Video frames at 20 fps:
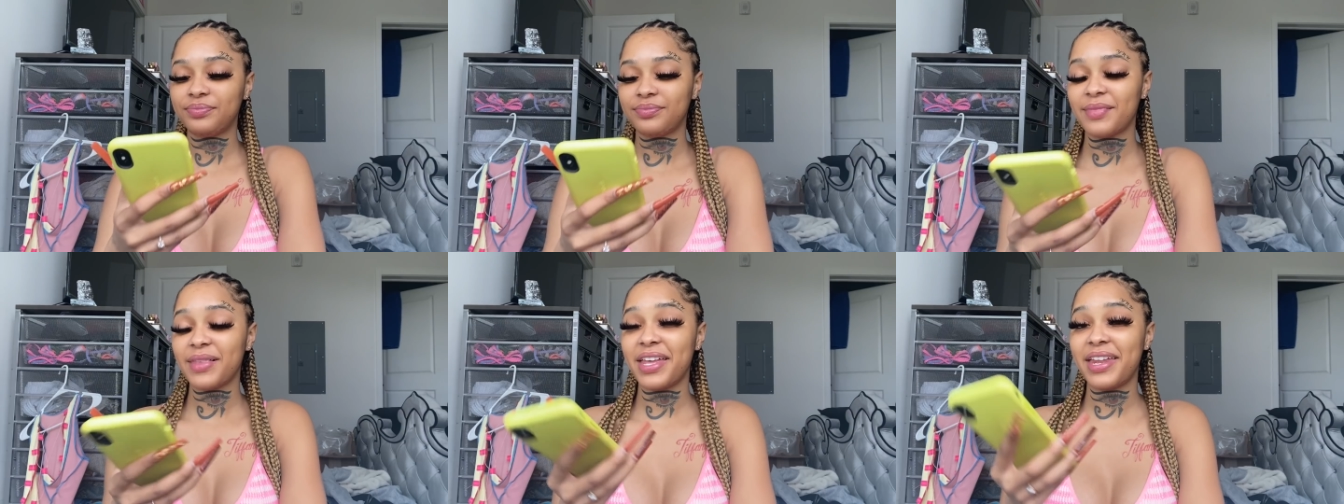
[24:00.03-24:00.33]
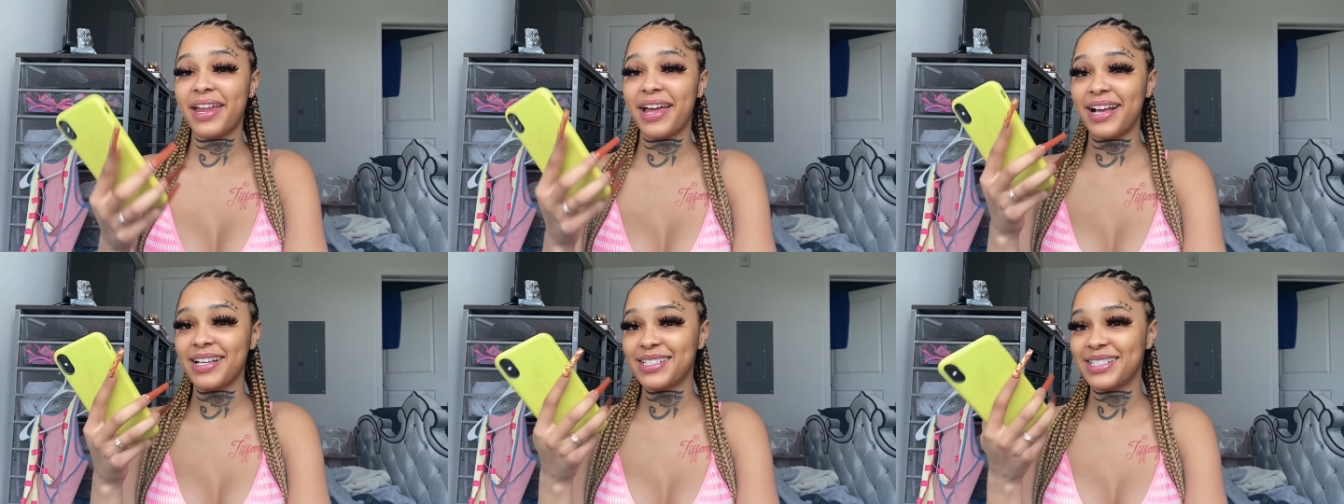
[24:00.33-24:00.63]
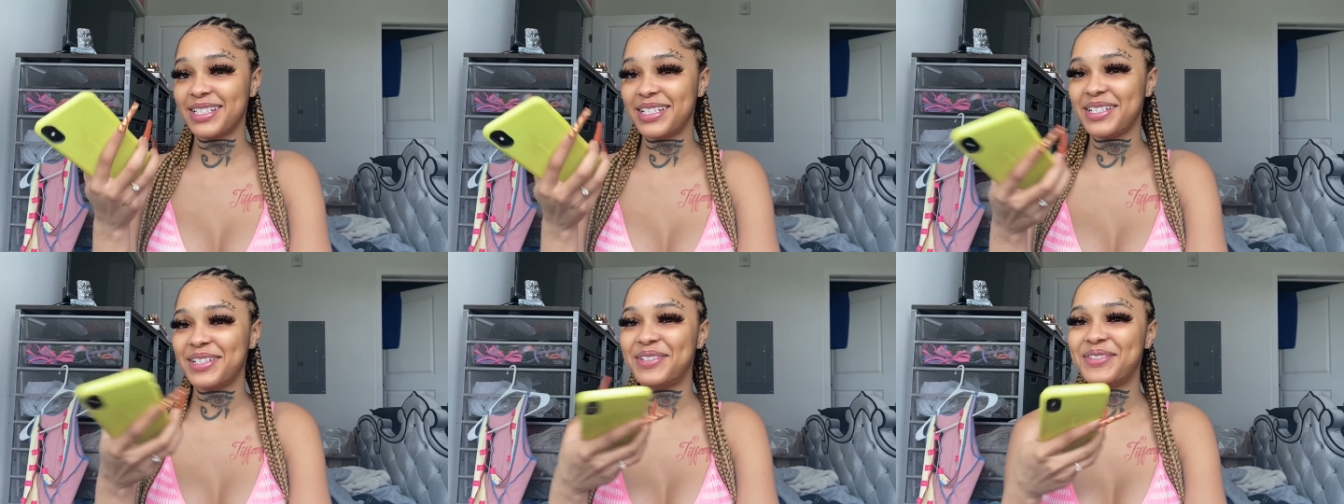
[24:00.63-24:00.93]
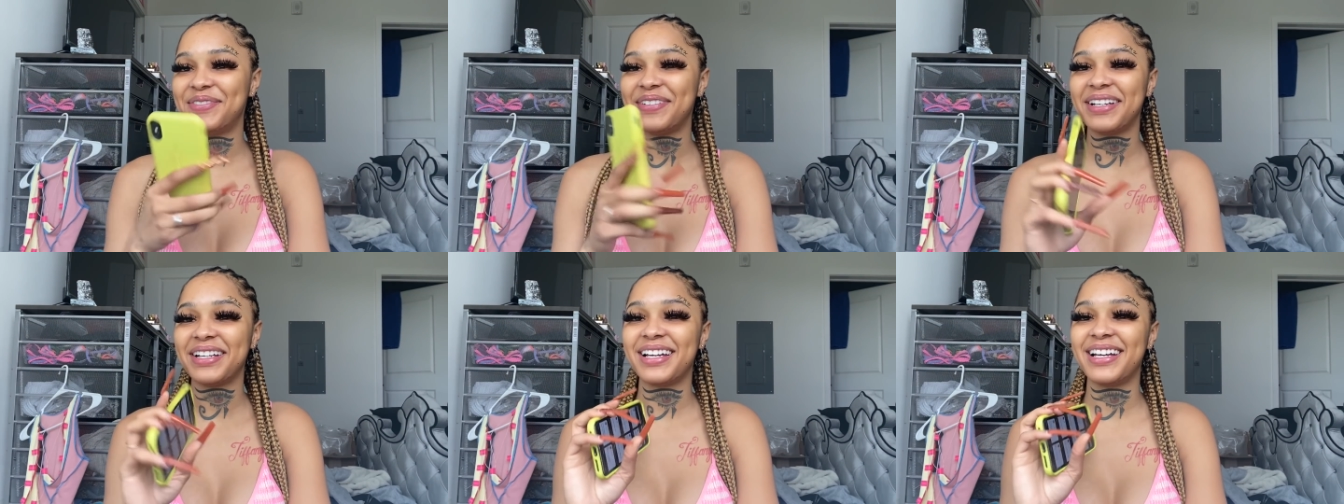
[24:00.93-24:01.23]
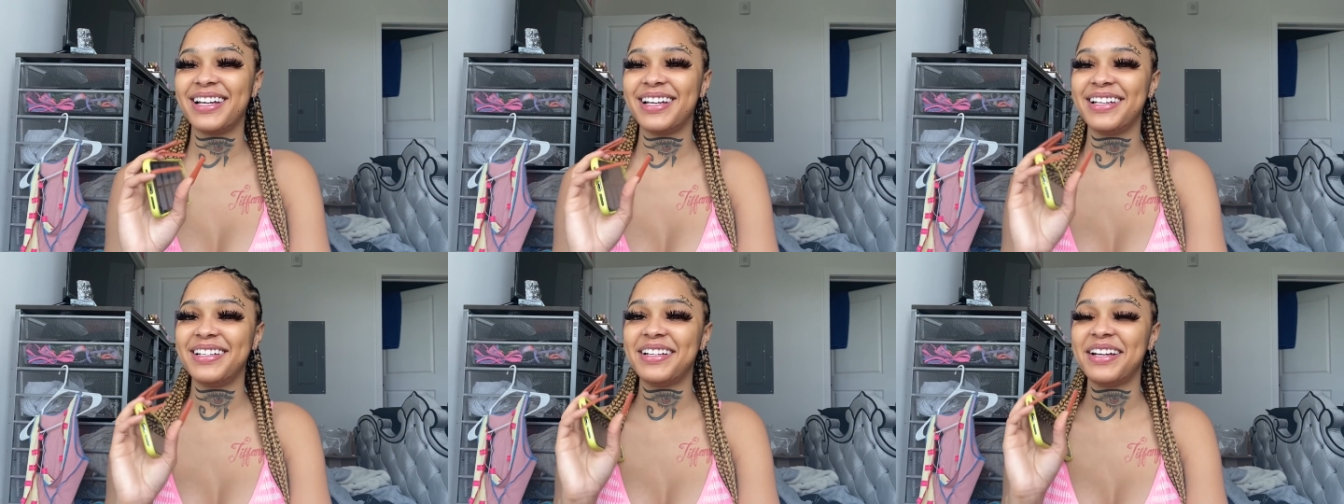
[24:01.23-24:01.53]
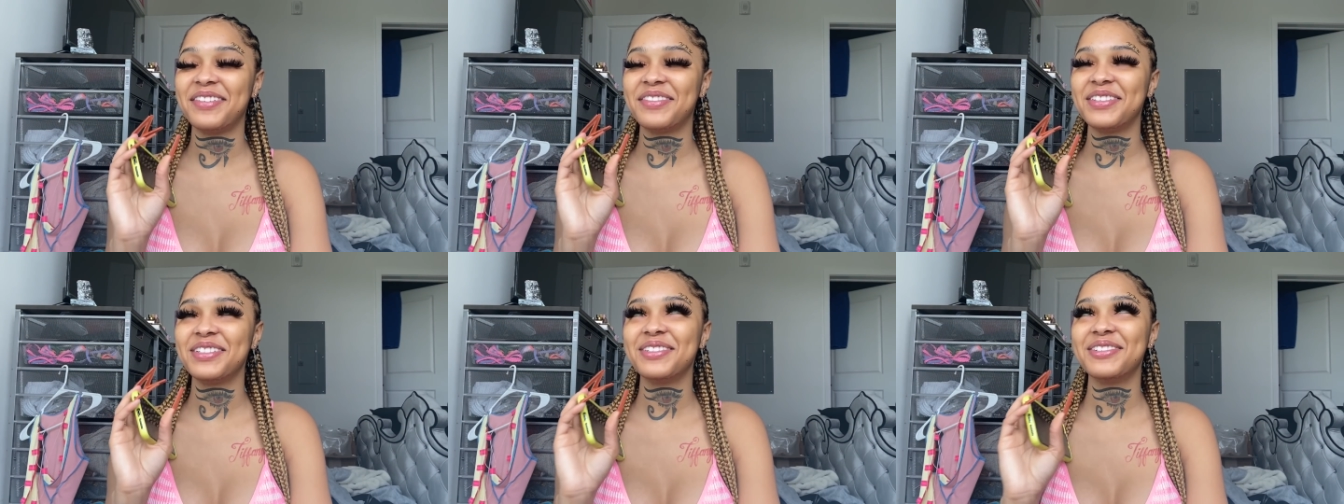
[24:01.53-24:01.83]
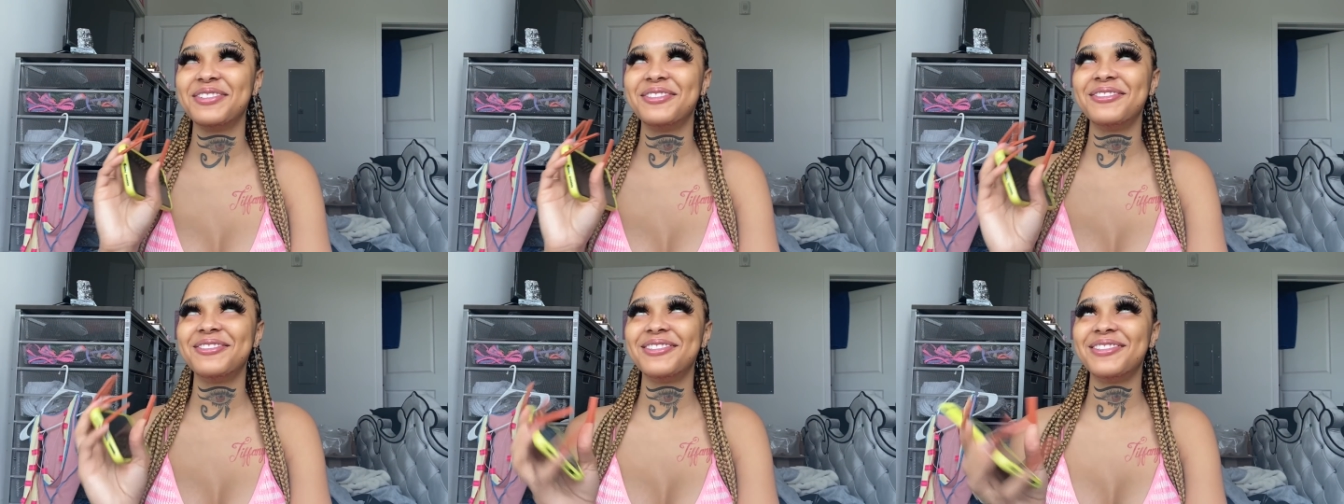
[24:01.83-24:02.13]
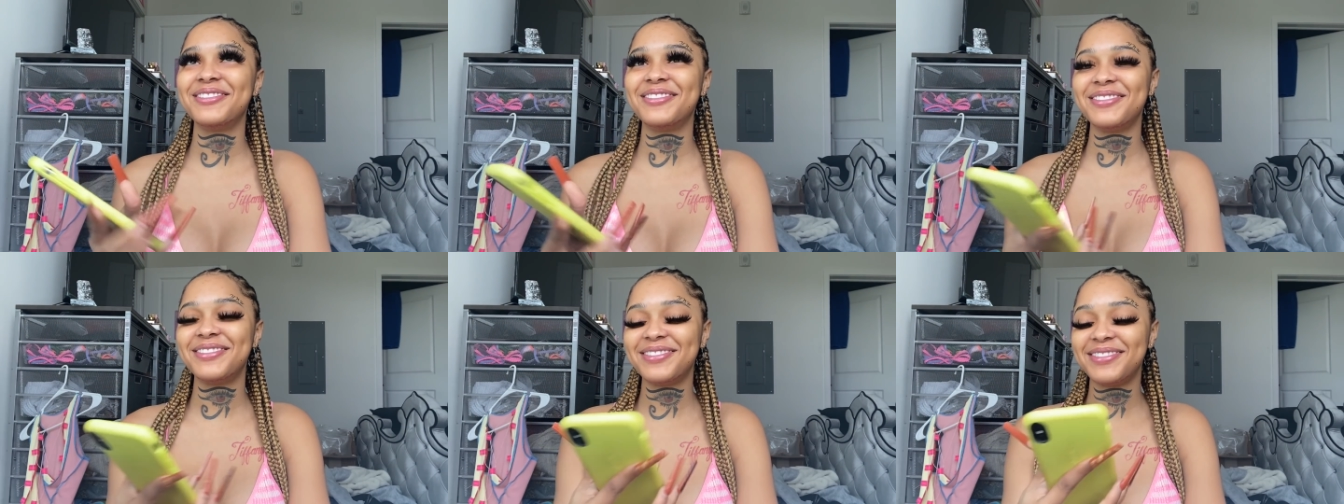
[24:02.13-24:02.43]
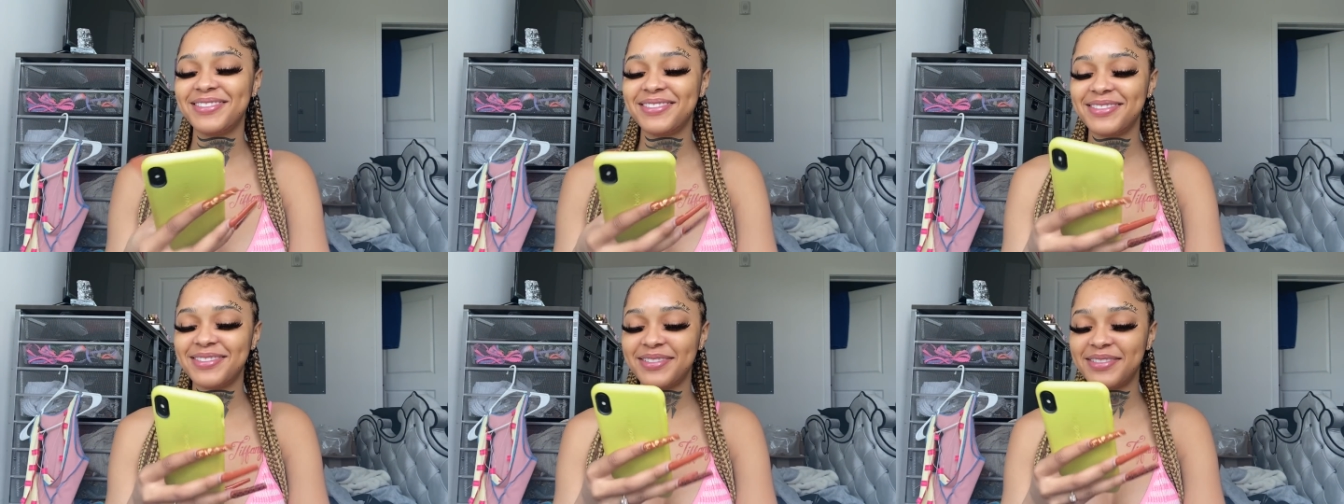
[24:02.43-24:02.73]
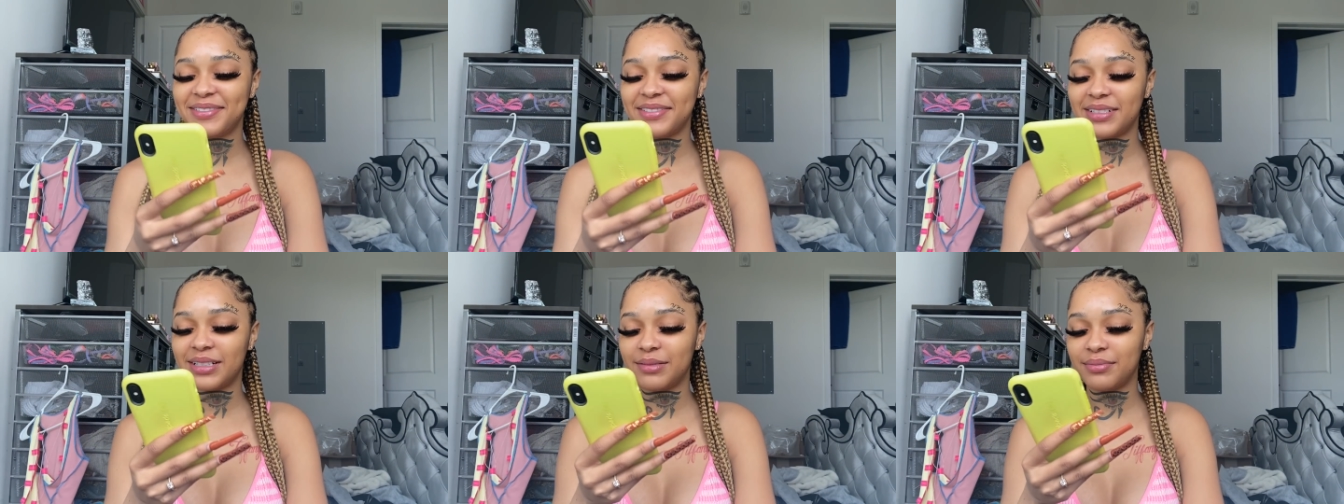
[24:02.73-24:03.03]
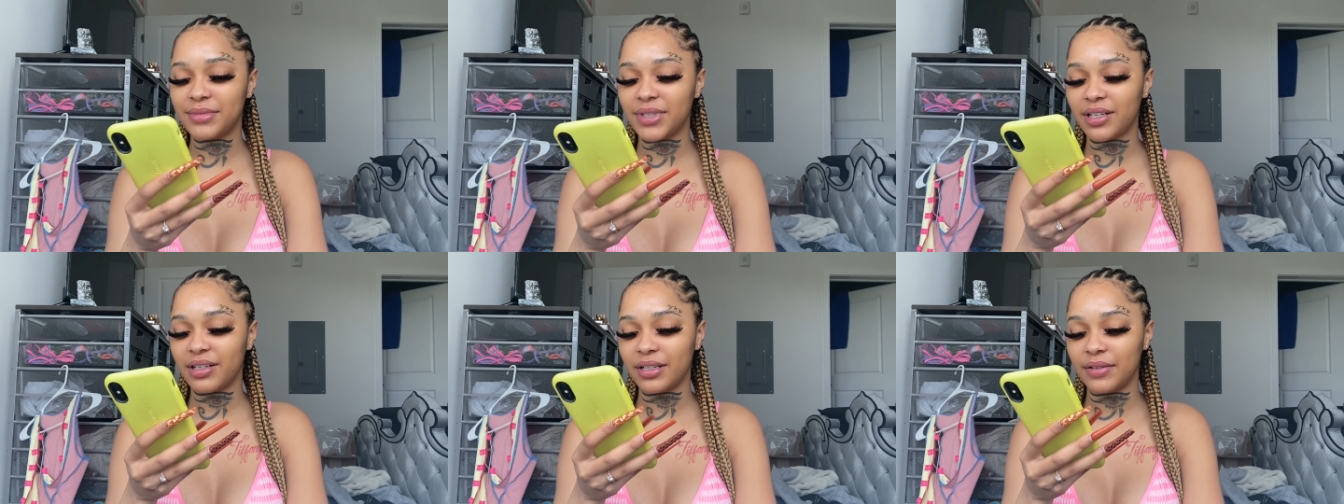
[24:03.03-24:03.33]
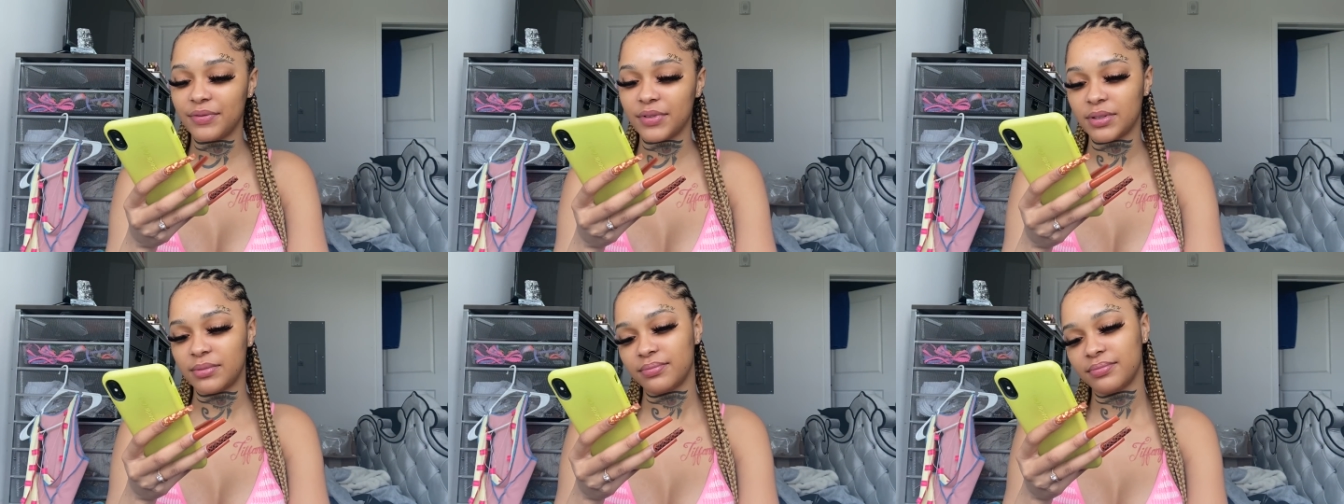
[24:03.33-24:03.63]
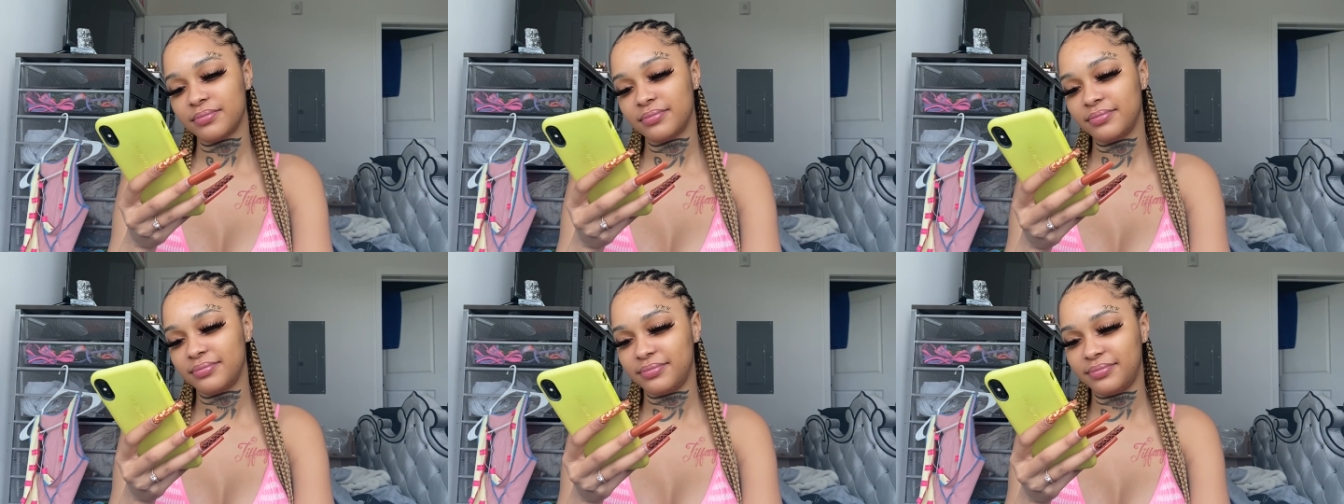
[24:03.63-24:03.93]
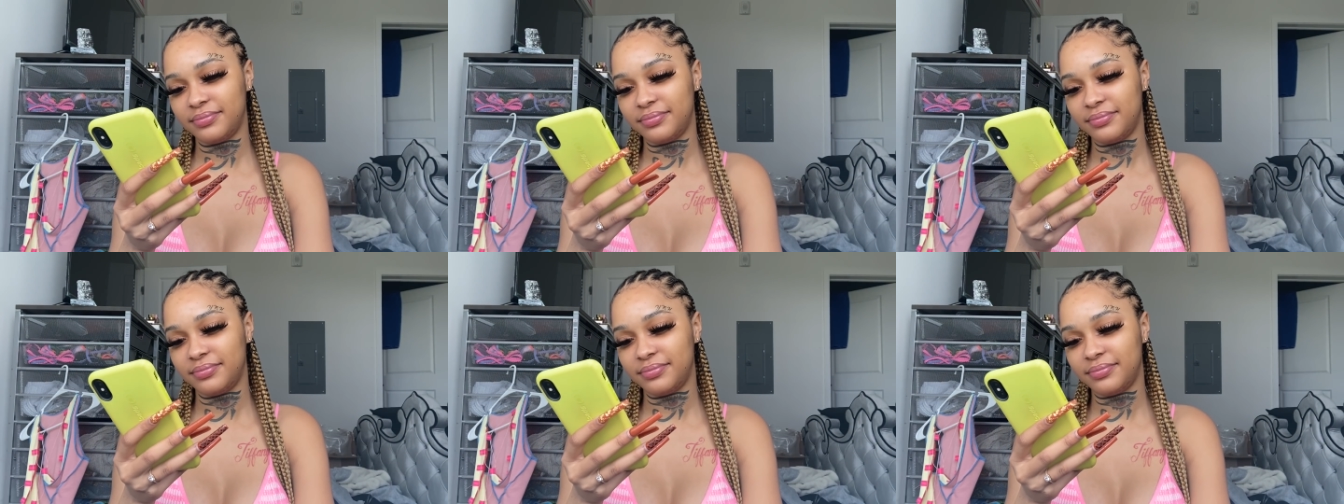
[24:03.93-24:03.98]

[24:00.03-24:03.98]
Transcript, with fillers: And I actually, oh my God, I have to, ooh, I'm not even.